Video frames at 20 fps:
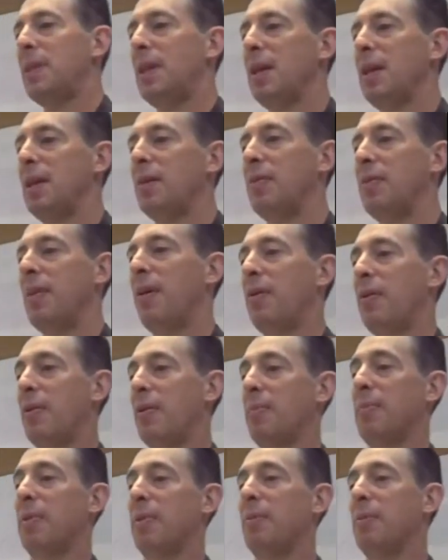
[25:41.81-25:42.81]
or
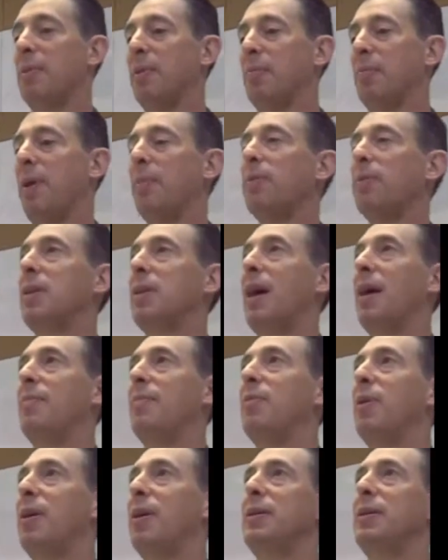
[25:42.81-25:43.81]
the public
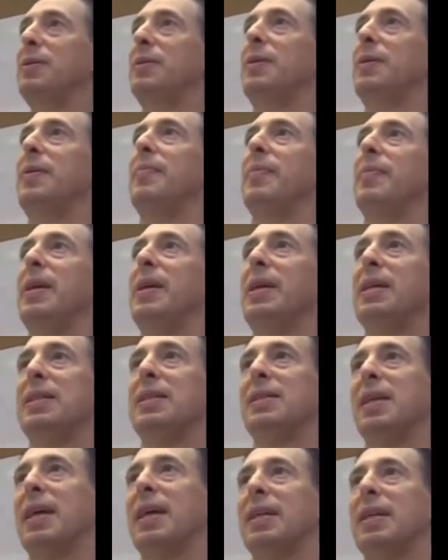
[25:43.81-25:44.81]
library
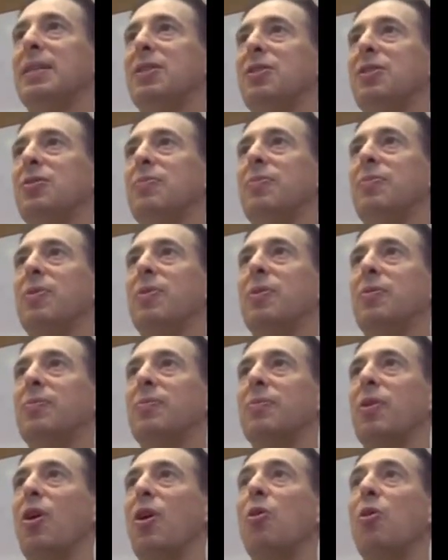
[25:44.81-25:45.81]
is that it's
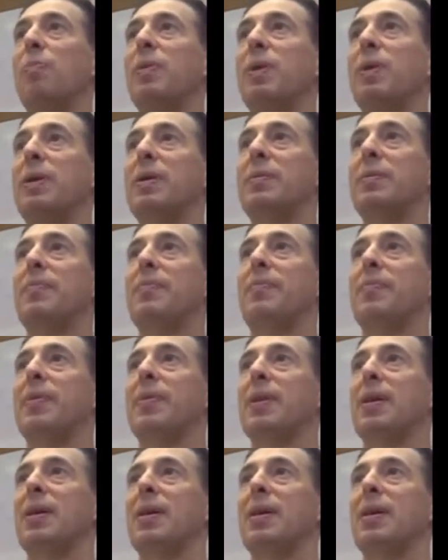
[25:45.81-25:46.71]
open,